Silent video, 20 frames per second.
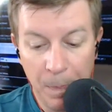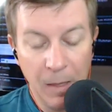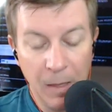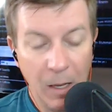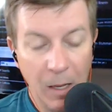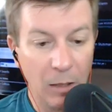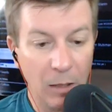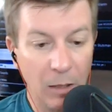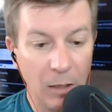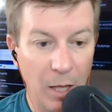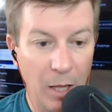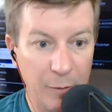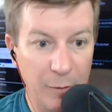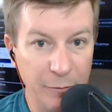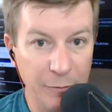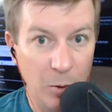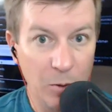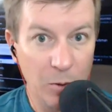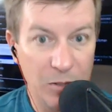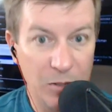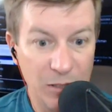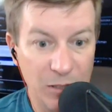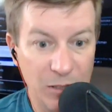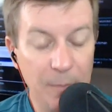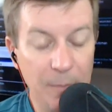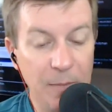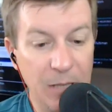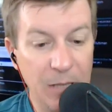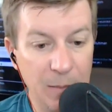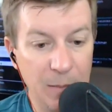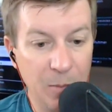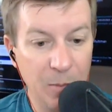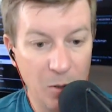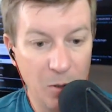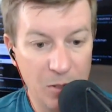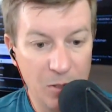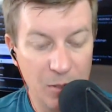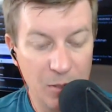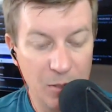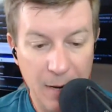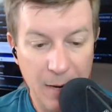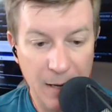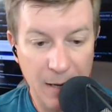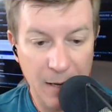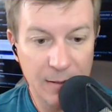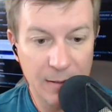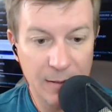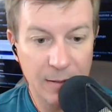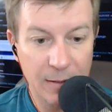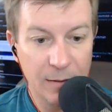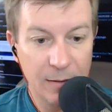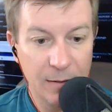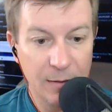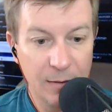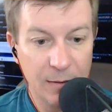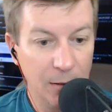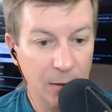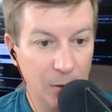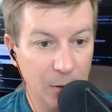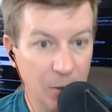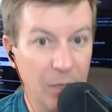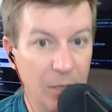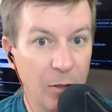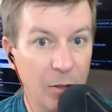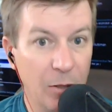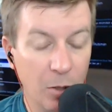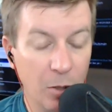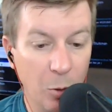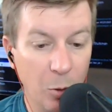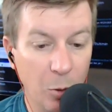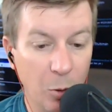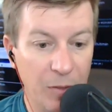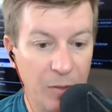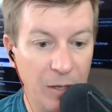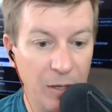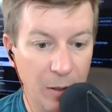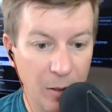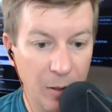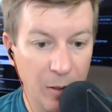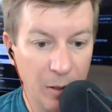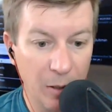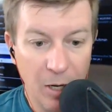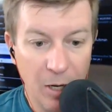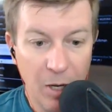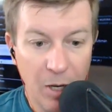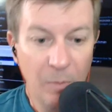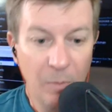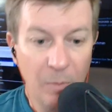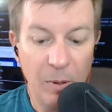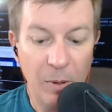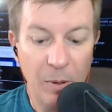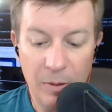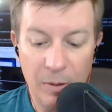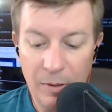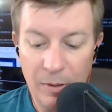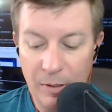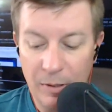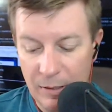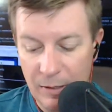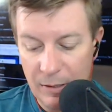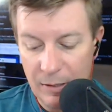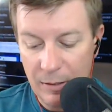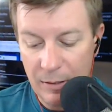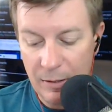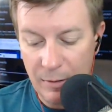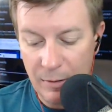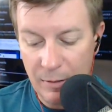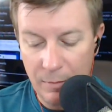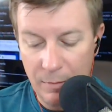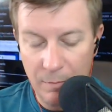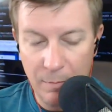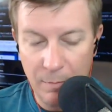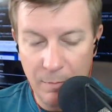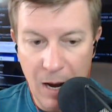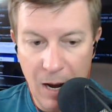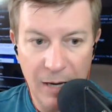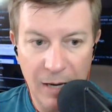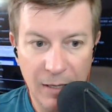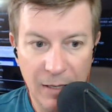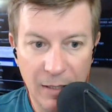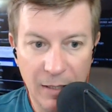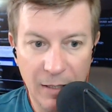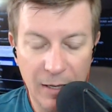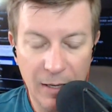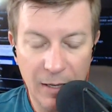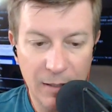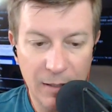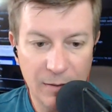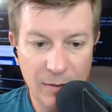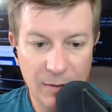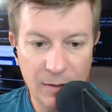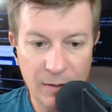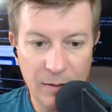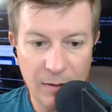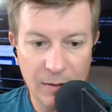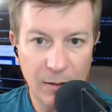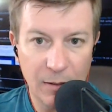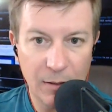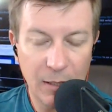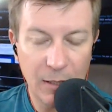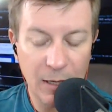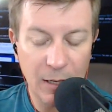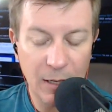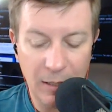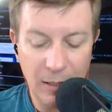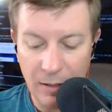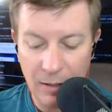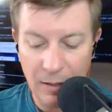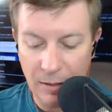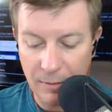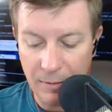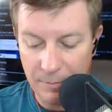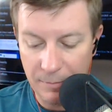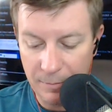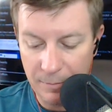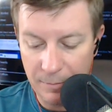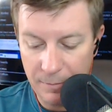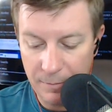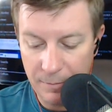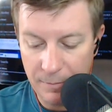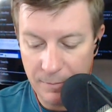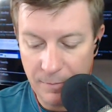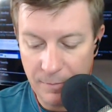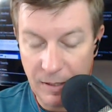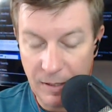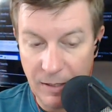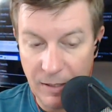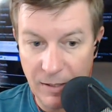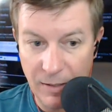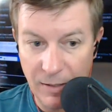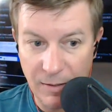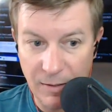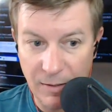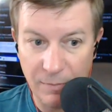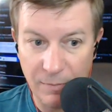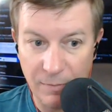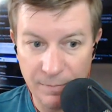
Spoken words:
a lot of folks keep keyboards and mice, in their home theater, but mine is it's a